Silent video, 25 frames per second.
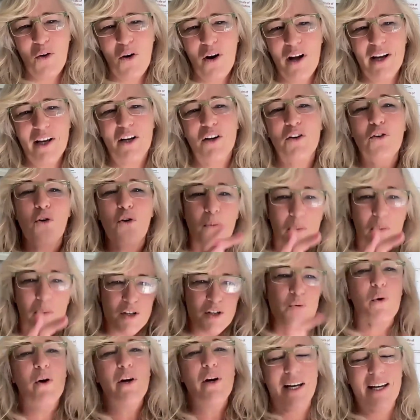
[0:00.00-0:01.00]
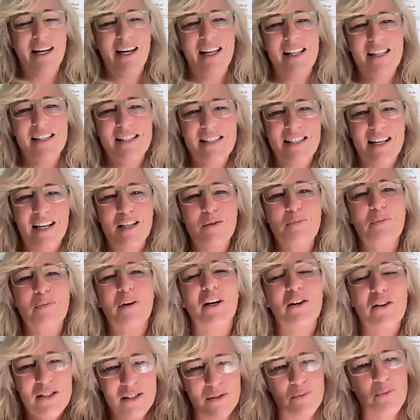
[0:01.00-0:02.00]
it can almost work against us
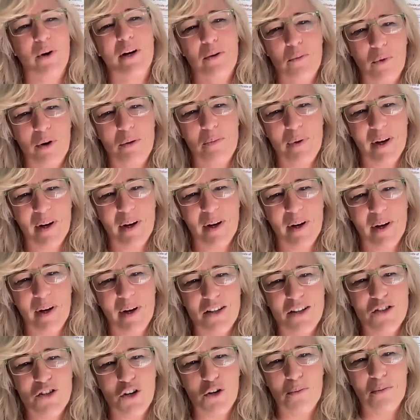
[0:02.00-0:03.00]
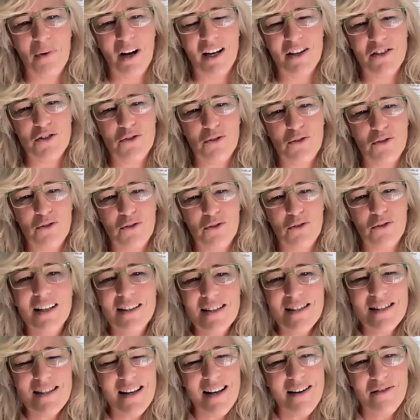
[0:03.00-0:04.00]
because we pick out too much, right?
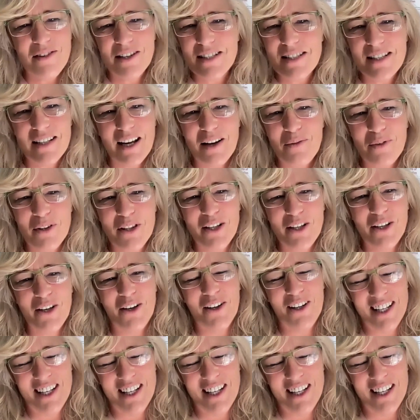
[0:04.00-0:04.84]
Does that resonate with you,